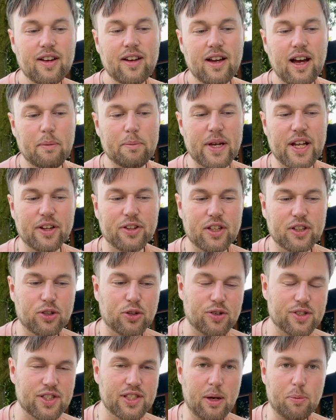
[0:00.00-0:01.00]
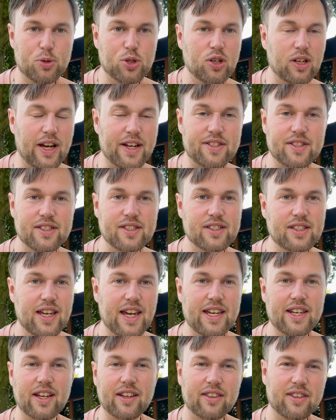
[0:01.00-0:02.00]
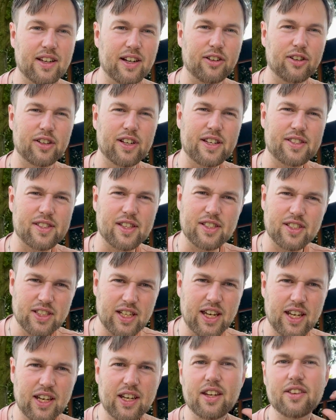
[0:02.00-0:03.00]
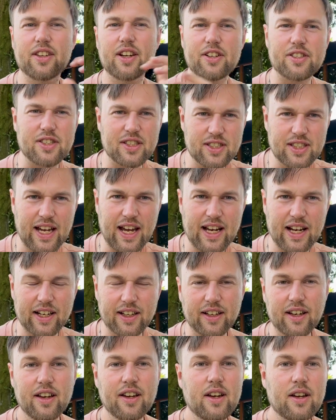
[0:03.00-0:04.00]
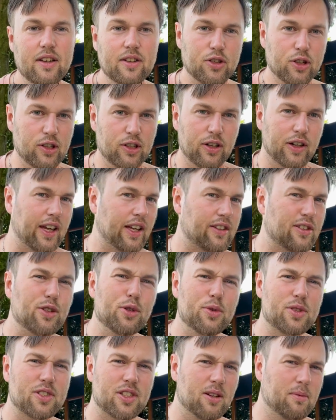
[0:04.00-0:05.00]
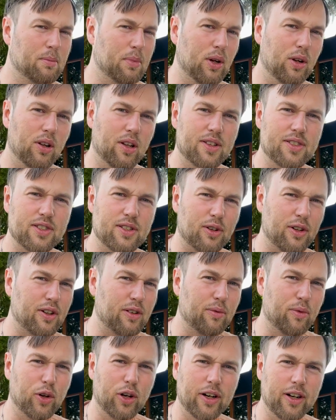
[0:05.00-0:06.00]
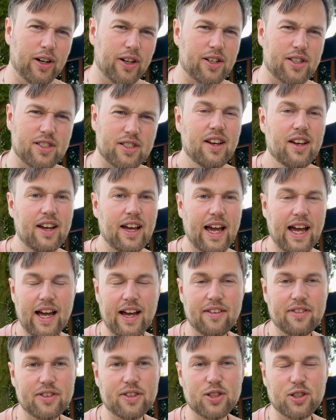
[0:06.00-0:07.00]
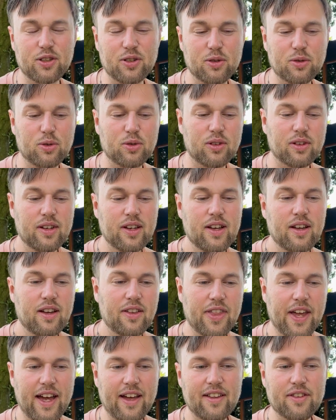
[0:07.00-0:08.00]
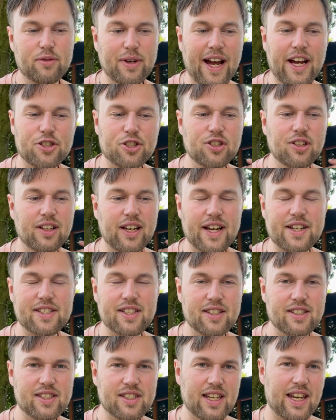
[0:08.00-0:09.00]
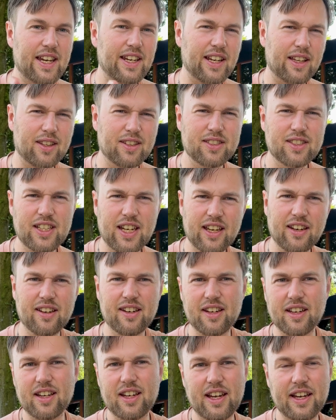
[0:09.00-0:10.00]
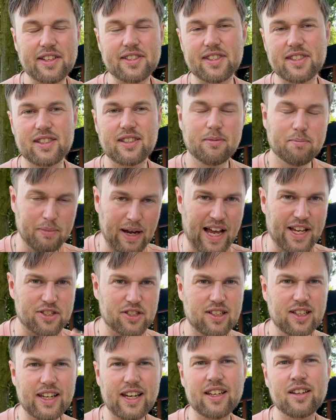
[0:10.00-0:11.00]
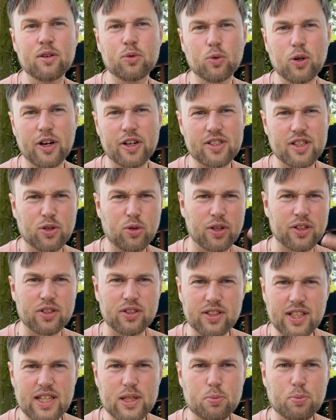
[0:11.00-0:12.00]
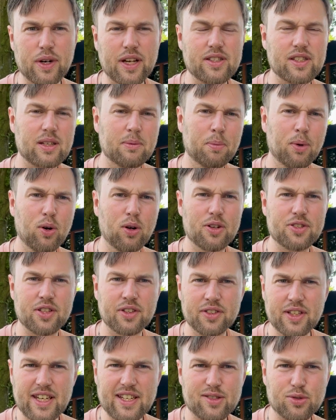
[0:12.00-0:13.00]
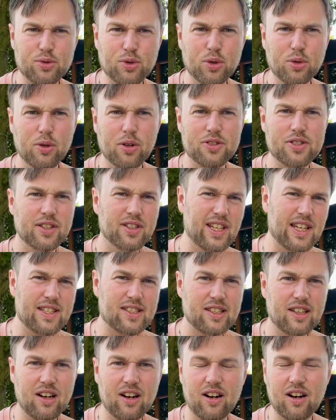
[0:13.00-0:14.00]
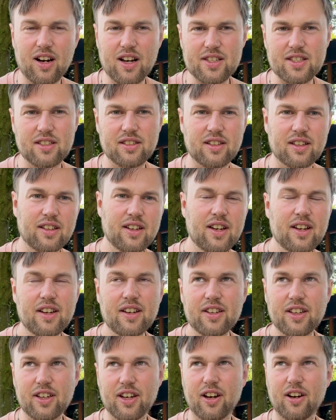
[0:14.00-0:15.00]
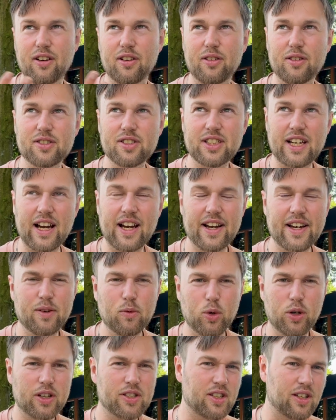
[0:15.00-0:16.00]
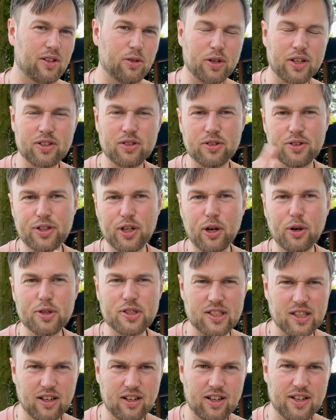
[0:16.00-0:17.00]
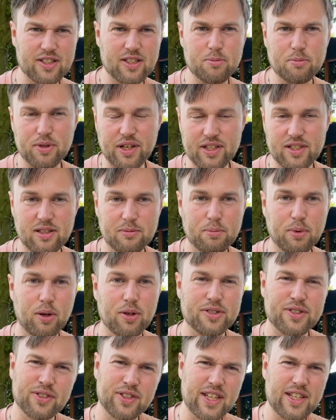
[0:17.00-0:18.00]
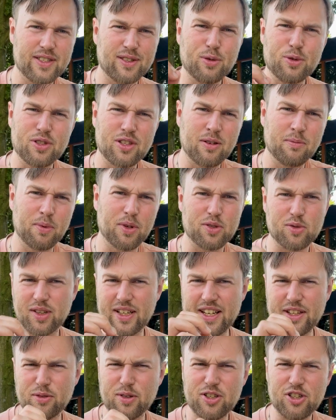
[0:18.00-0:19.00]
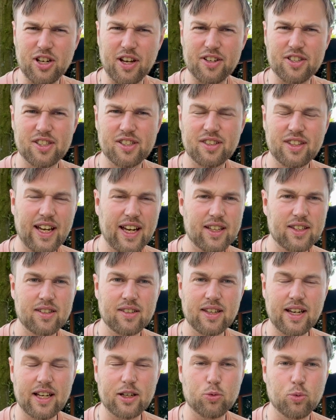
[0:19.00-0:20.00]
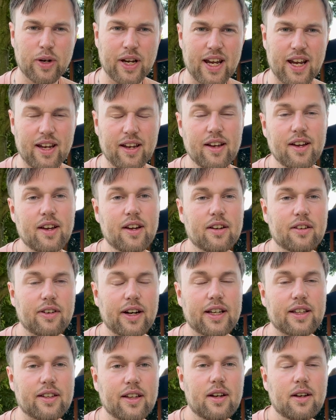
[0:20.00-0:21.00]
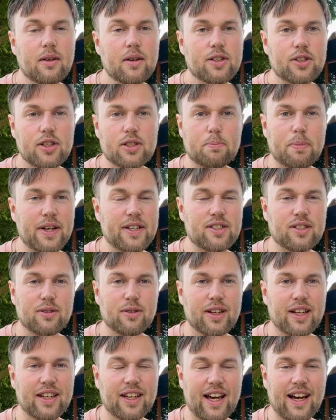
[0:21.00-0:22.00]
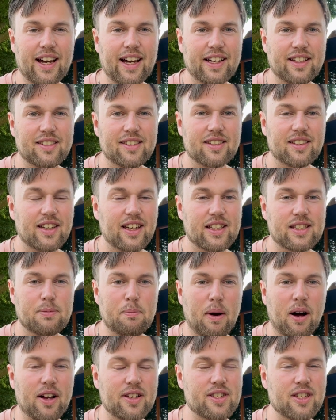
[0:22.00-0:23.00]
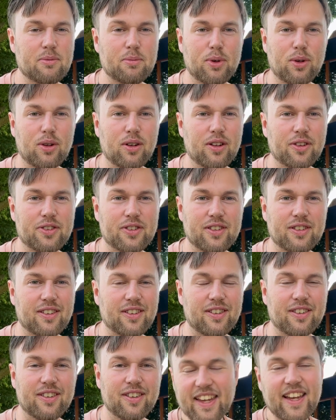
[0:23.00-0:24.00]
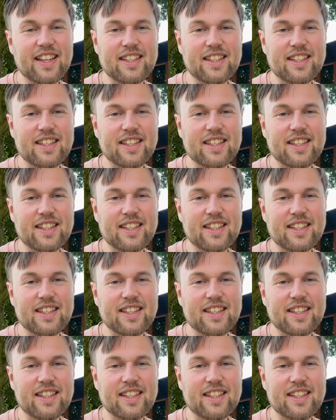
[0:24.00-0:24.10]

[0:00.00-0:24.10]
ability to conceptualize and say that there is a yin and there's a yang, to look at two symbols or words and to then rationalize and say that yin is masculine and works according to these principles and these rules and these laws, and yang works according to those laws and principles, and these two symbols relate to each other in that way, right? Just by doing that, it's possible to